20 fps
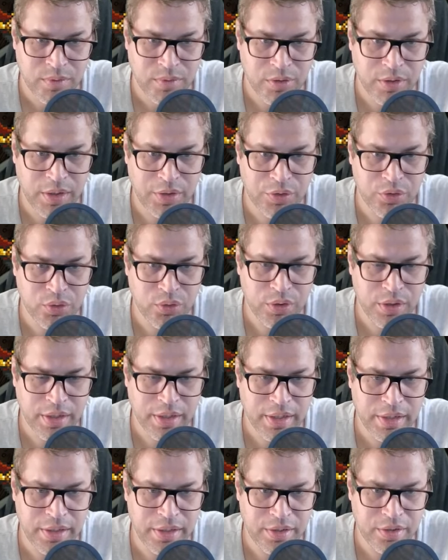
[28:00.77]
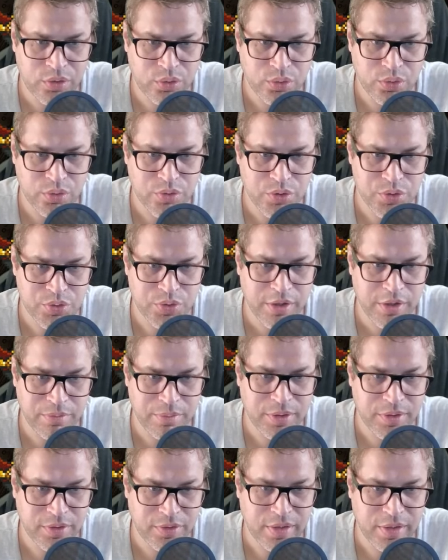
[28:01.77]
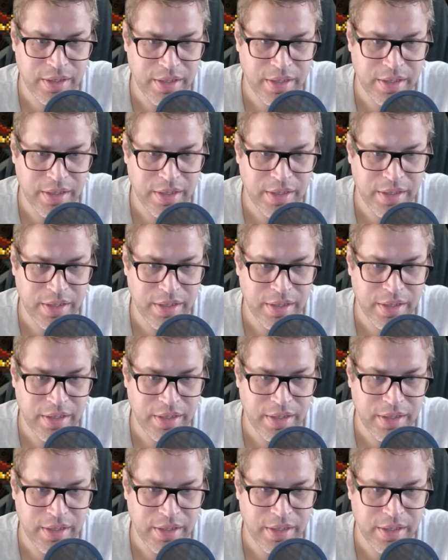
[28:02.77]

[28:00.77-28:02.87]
Oh, that's good that Khalid is on overdrive because